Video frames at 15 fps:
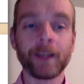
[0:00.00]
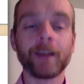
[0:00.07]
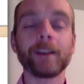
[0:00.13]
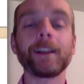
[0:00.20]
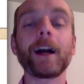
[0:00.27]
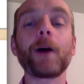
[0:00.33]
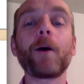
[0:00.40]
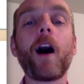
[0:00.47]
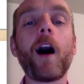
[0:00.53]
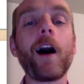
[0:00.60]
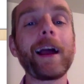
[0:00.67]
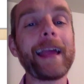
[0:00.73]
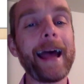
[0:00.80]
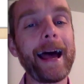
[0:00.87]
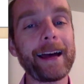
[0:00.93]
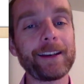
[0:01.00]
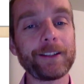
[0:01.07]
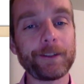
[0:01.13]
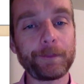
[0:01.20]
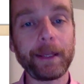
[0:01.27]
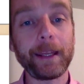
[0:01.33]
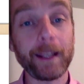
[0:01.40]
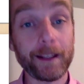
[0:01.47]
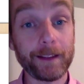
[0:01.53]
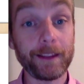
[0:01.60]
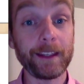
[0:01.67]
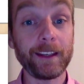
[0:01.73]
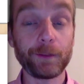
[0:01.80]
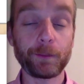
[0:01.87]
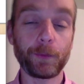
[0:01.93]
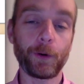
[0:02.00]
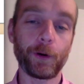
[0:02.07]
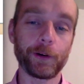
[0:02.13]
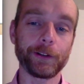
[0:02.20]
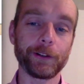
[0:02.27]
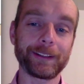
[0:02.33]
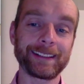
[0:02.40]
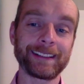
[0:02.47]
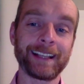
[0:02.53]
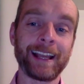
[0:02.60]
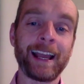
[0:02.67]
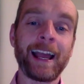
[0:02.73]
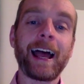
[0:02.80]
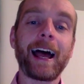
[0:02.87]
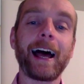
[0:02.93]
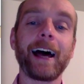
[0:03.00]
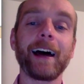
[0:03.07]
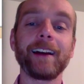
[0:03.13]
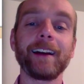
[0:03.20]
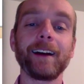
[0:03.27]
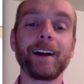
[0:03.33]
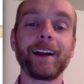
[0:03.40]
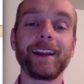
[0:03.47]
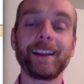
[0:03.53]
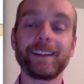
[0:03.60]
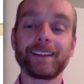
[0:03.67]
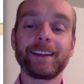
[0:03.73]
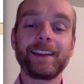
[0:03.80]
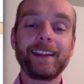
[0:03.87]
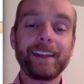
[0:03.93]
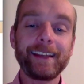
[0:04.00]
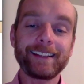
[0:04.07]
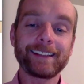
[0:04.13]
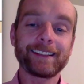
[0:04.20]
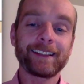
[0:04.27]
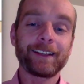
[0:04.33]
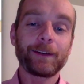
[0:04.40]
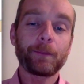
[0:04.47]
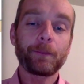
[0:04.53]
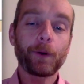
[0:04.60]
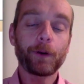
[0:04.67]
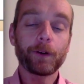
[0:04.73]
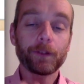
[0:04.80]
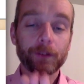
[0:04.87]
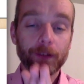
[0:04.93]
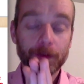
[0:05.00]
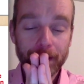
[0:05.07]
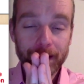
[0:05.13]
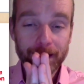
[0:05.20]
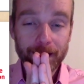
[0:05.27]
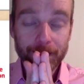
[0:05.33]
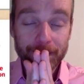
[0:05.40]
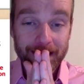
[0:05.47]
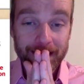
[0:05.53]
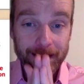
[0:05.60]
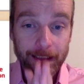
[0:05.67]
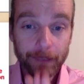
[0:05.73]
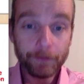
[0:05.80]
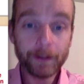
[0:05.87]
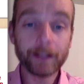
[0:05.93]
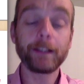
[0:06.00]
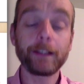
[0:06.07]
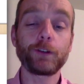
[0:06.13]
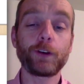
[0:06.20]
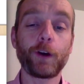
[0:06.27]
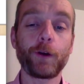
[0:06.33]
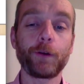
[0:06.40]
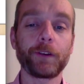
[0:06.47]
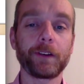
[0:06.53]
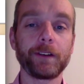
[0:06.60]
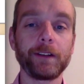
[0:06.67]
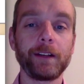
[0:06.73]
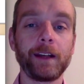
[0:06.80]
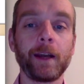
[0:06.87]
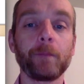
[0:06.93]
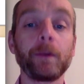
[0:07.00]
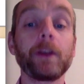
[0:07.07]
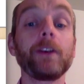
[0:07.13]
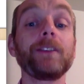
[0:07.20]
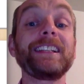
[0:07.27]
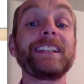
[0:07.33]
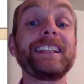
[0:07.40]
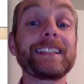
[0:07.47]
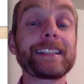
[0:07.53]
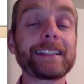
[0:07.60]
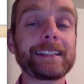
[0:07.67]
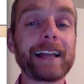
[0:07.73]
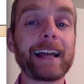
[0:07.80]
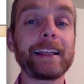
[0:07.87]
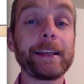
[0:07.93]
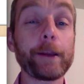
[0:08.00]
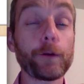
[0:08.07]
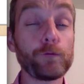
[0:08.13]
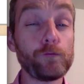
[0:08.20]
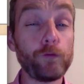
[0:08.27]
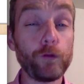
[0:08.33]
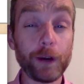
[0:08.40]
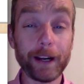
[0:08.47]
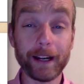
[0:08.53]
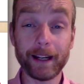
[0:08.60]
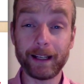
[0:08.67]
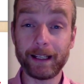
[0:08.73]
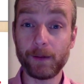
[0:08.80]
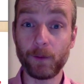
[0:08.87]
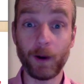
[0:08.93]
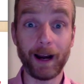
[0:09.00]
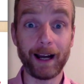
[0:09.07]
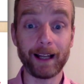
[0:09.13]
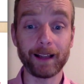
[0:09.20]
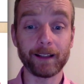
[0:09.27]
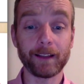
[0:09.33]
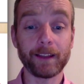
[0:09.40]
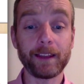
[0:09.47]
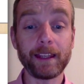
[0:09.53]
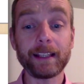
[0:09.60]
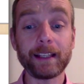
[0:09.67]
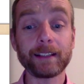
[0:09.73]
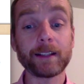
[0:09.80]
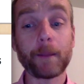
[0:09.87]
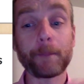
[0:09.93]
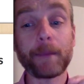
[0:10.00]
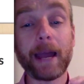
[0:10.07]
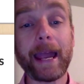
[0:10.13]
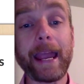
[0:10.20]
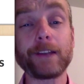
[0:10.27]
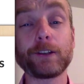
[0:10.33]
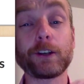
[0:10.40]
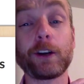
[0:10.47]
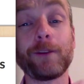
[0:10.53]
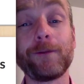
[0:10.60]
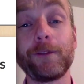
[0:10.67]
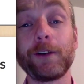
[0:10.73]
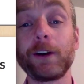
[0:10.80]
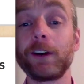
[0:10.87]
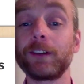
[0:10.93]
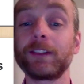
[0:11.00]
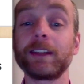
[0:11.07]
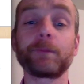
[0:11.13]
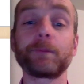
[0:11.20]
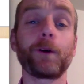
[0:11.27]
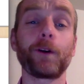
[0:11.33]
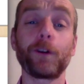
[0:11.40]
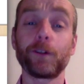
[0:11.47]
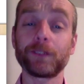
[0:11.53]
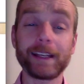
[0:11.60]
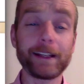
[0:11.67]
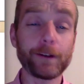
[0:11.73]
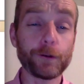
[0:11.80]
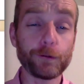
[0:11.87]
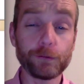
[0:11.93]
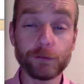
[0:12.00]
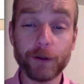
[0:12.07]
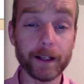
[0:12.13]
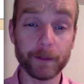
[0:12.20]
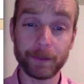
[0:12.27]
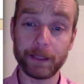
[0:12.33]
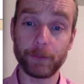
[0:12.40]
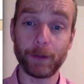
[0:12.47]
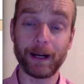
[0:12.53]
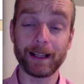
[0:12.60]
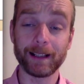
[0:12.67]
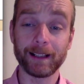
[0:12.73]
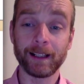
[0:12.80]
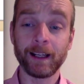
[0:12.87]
Now, I handpicked these products, and this product has been specifically chosen because it is selling really well. This page converts this product incredibly well.